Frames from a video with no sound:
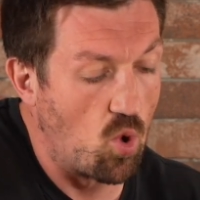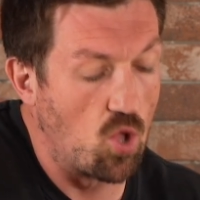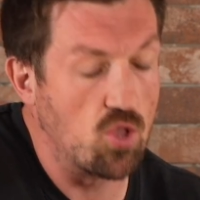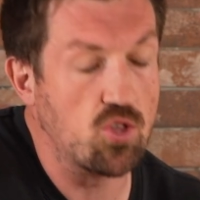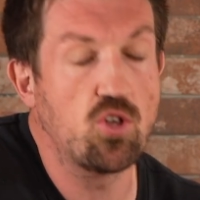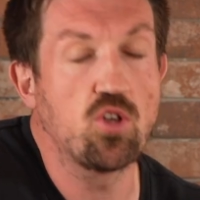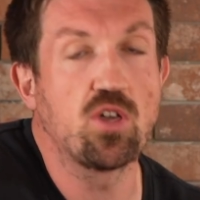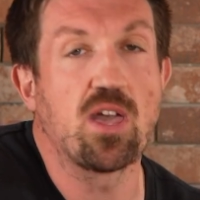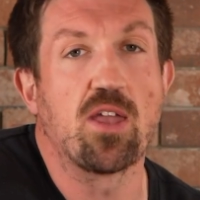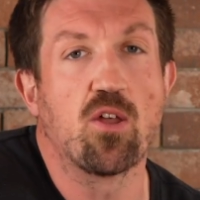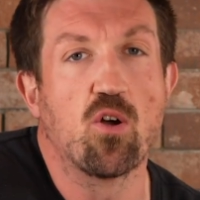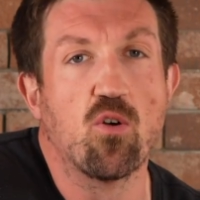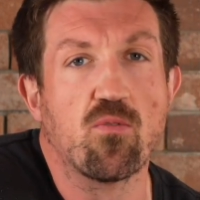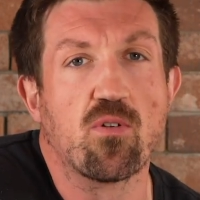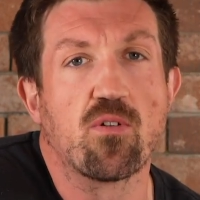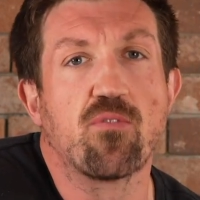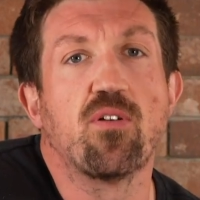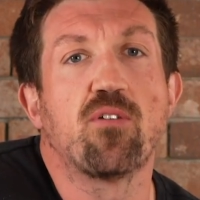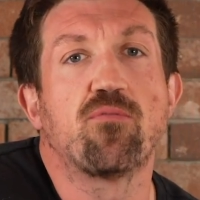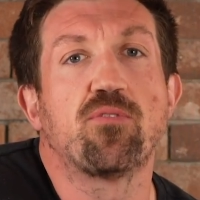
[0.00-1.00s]
Once you get
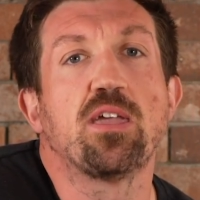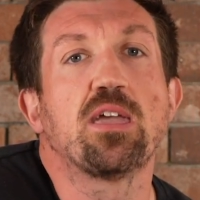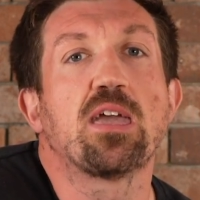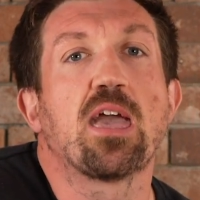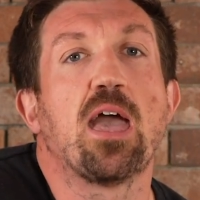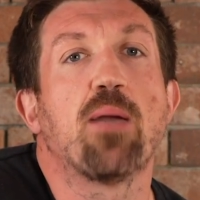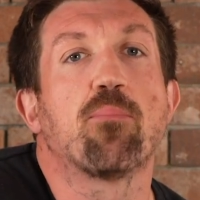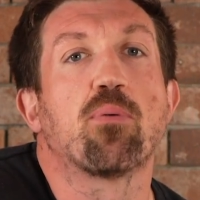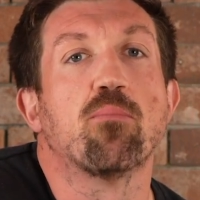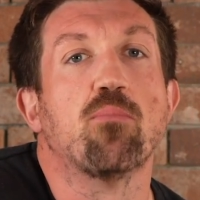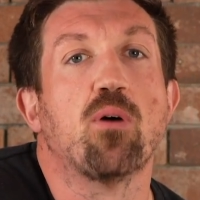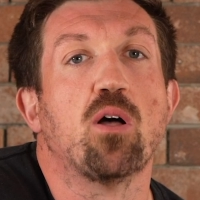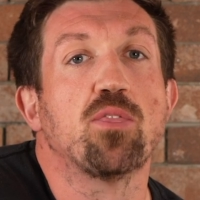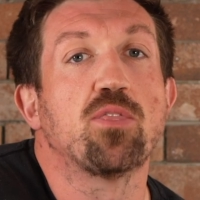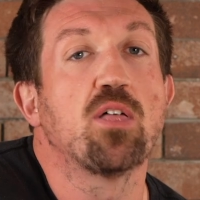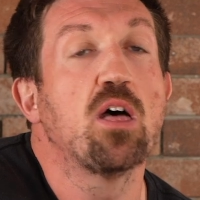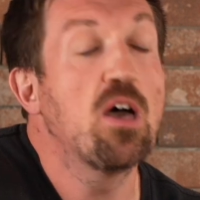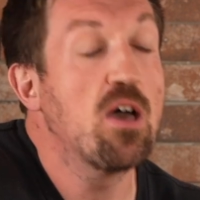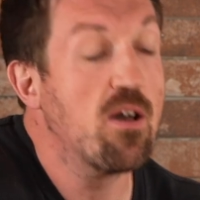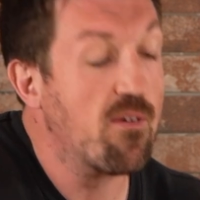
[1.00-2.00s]
over 15K per
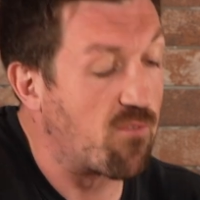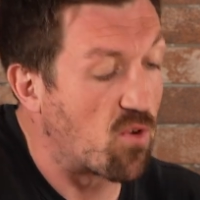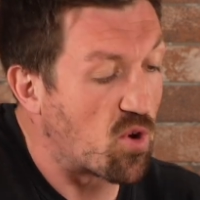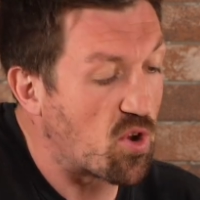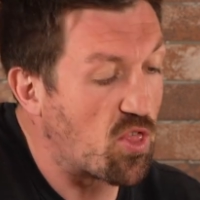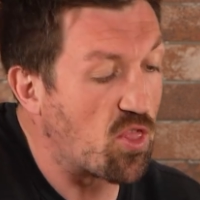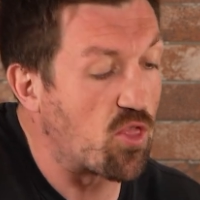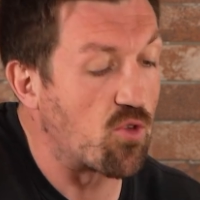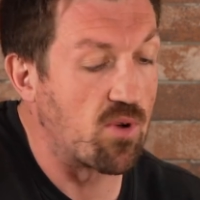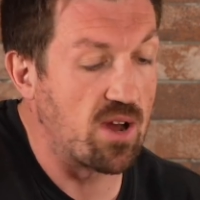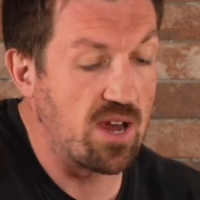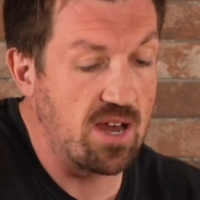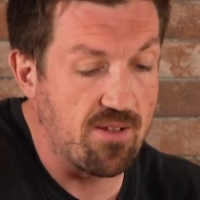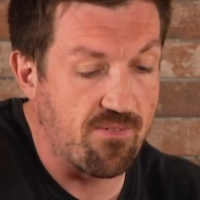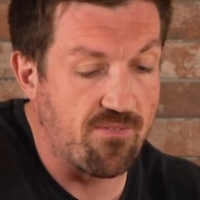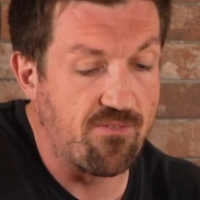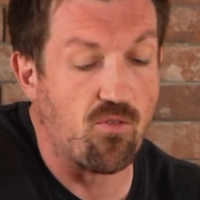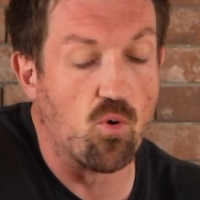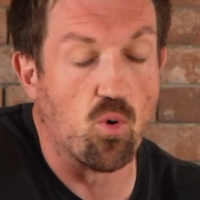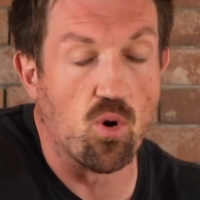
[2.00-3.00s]
month for 3
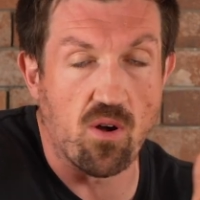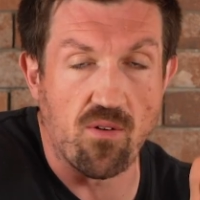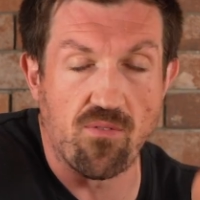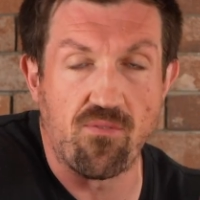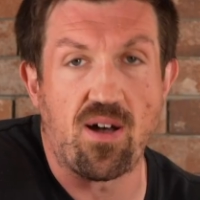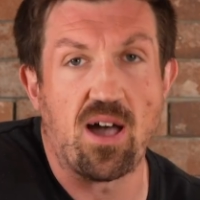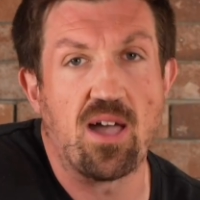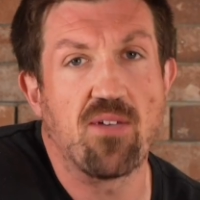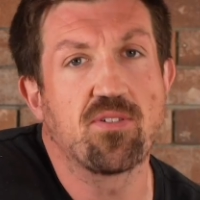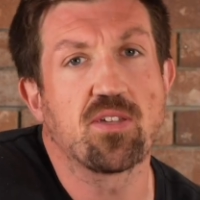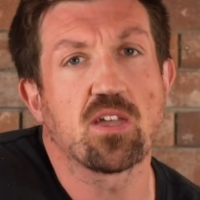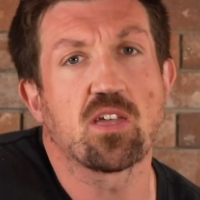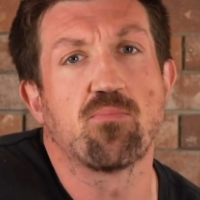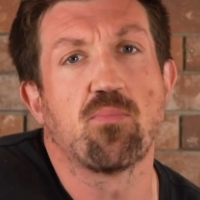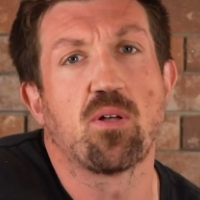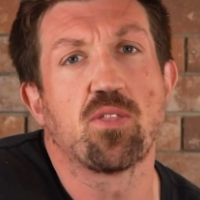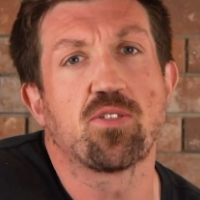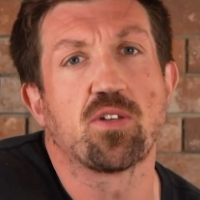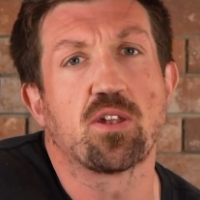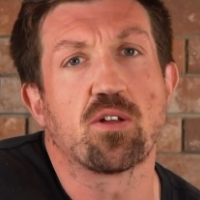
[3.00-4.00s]
to 4, 5,
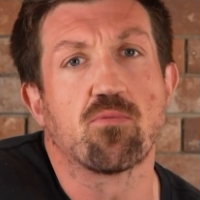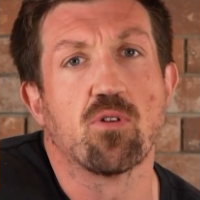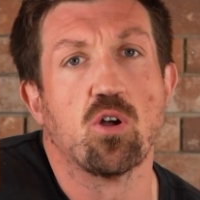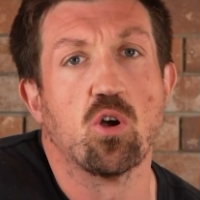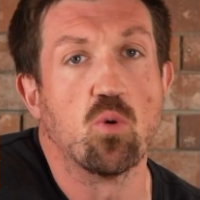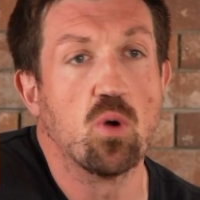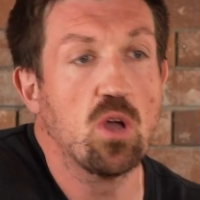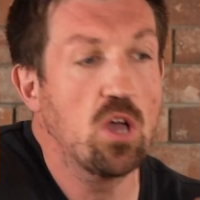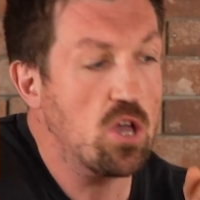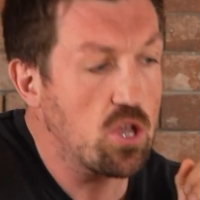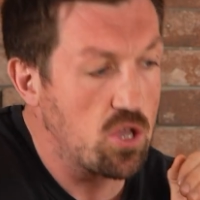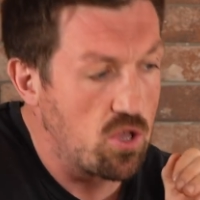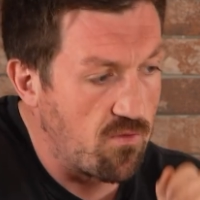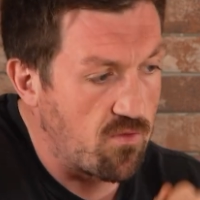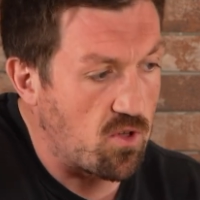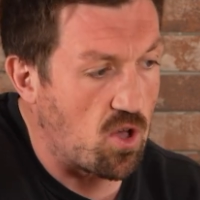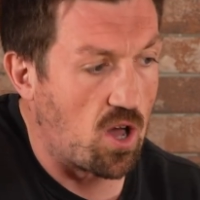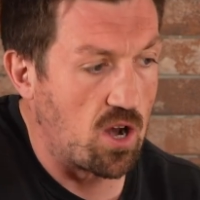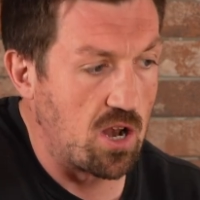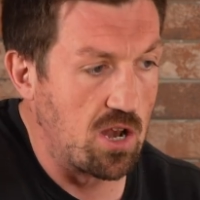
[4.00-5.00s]
6 months in a row,
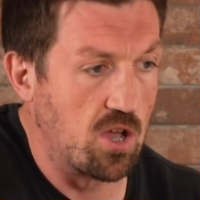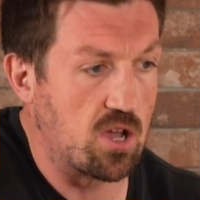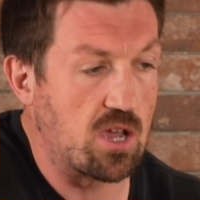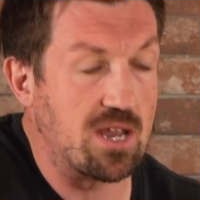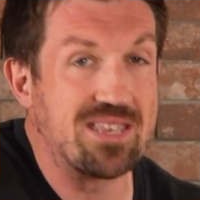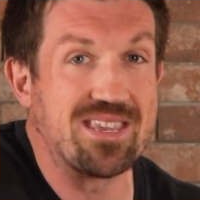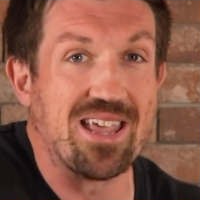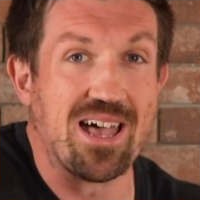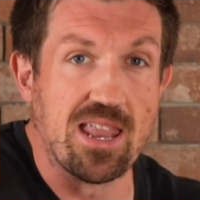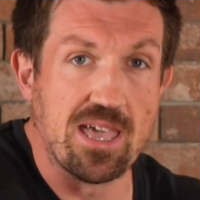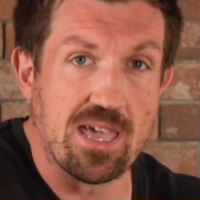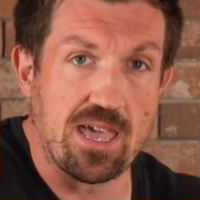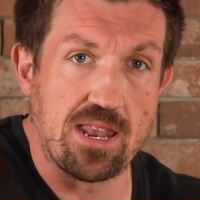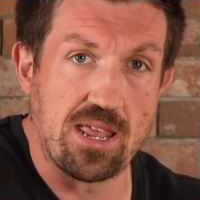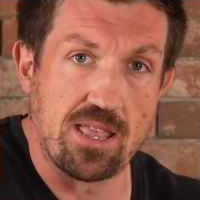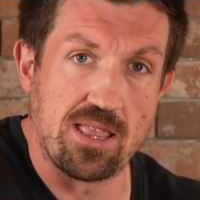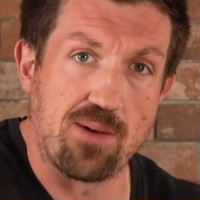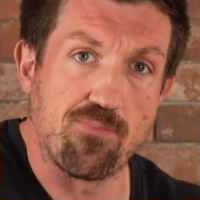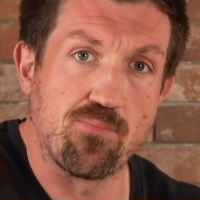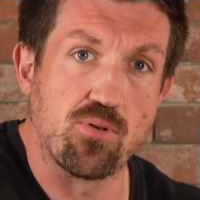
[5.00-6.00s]
you've got to look at
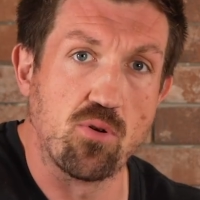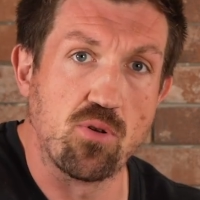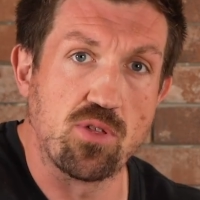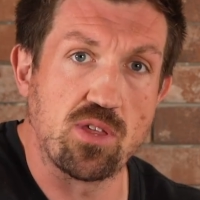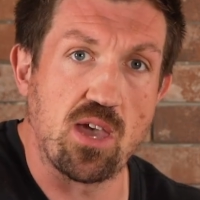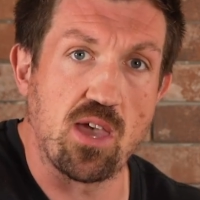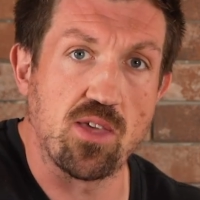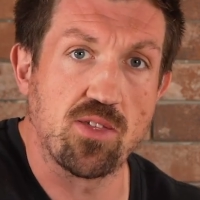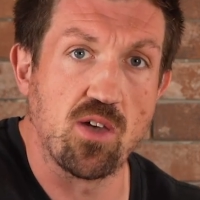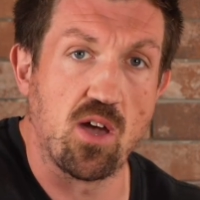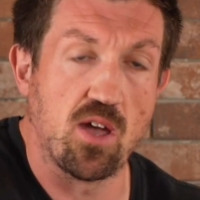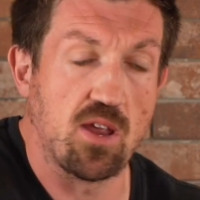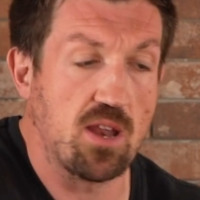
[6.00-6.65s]
delegating that process